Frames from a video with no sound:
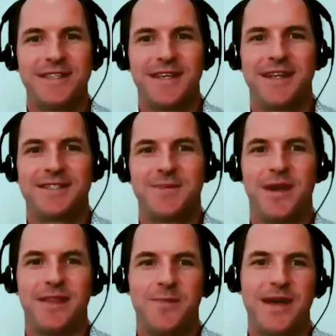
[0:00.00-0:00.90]
to tell us
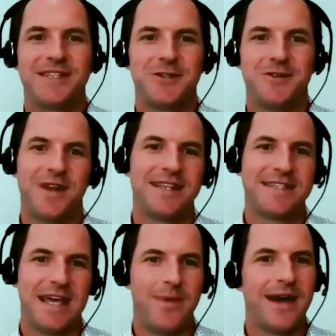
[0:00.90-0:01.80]
about the Bachelor of
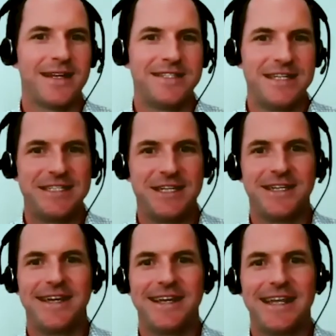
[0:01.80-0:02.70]
Landscape Architecture
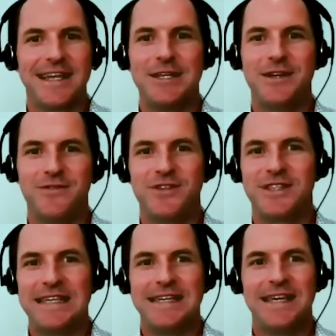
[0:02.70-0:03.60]
at Lincoln
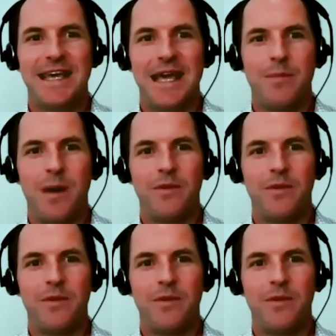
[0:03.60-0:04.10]
University. But